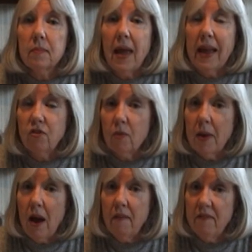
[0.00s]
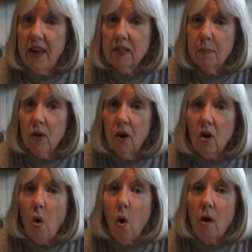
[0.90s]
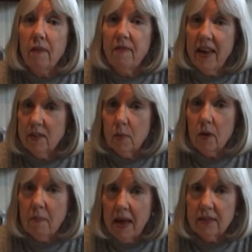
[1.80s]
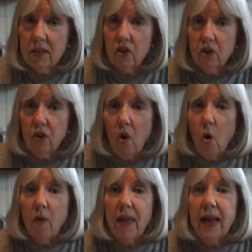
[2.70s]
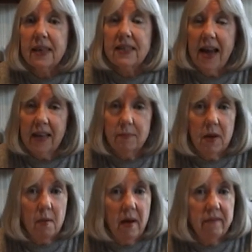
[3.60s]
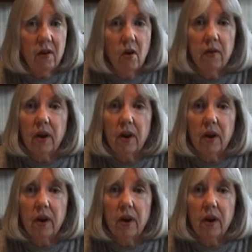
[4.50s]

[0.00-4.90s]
answer me on Facebook or Facebook Messenger, or they can text me on my phone,